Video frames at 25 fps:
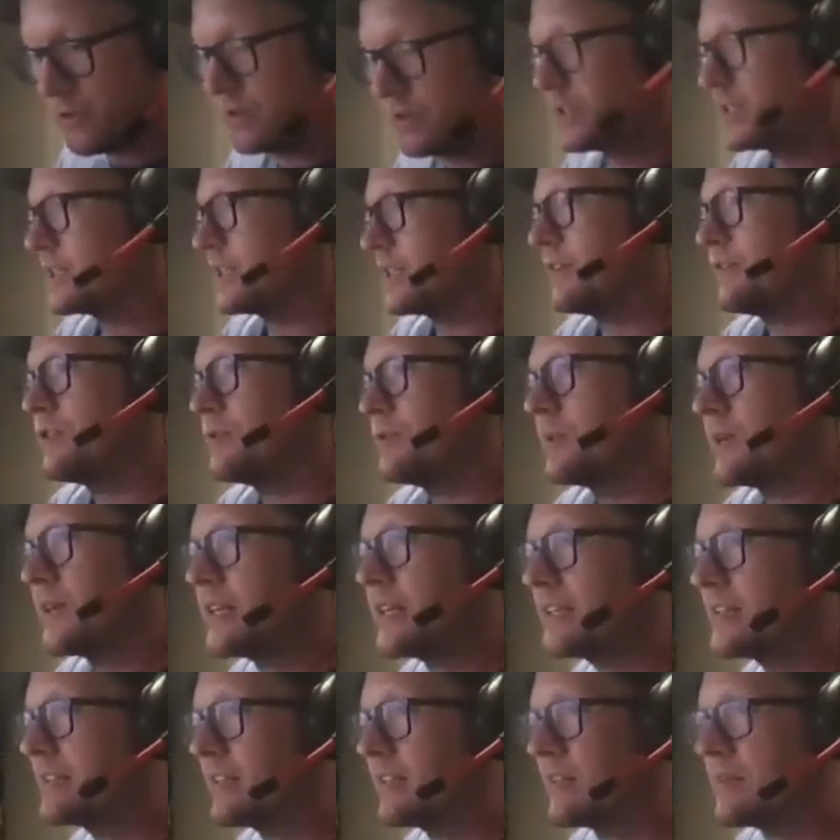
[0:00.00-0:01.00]
just if you want
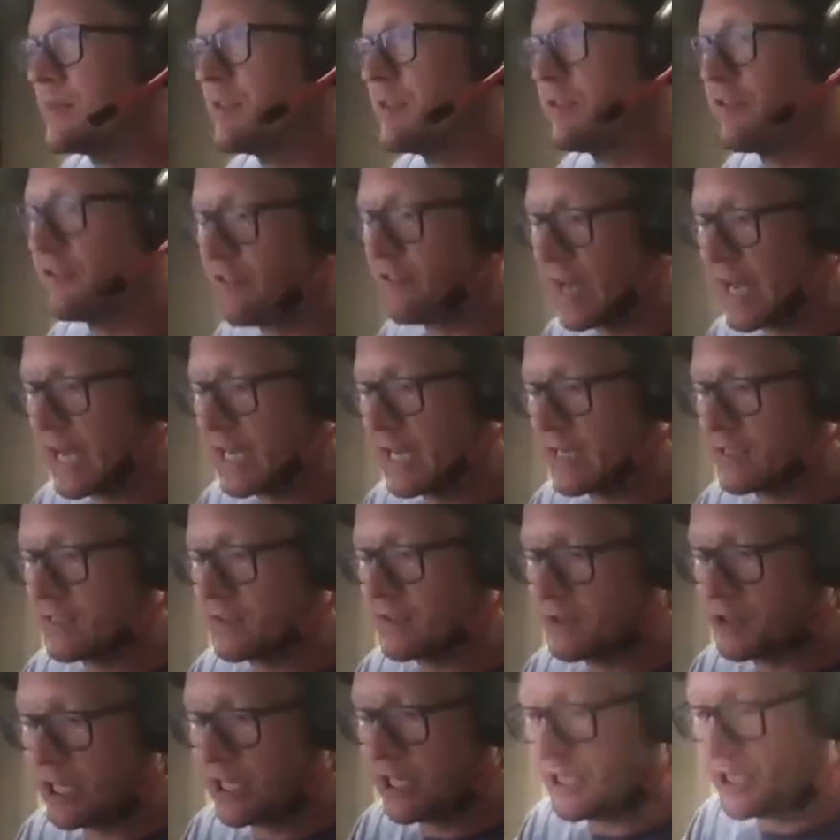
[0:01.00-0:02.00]
this thing to be
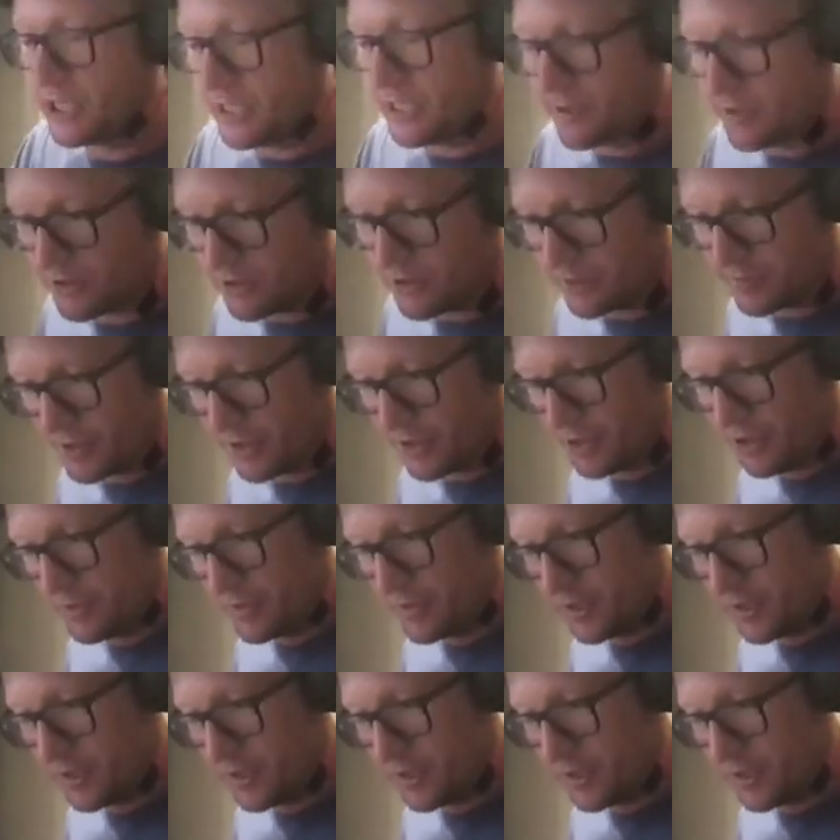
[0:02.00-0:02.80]
fast, JJ the Supercuber,